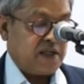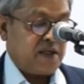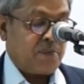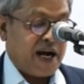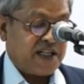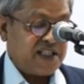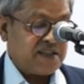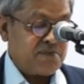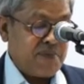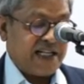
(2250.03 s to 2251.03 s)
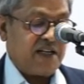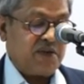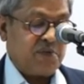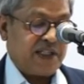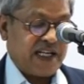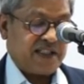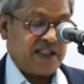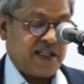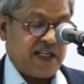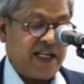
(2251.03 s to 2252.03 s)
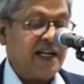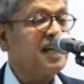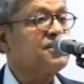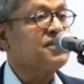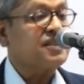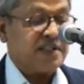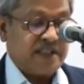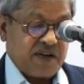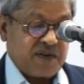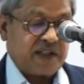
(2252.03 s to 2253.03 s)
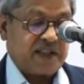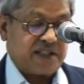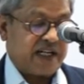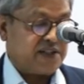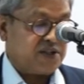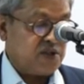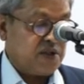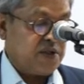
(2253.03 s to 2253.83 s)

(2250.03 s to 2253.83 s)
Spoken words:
The party's mettle will be tested in elections in several states.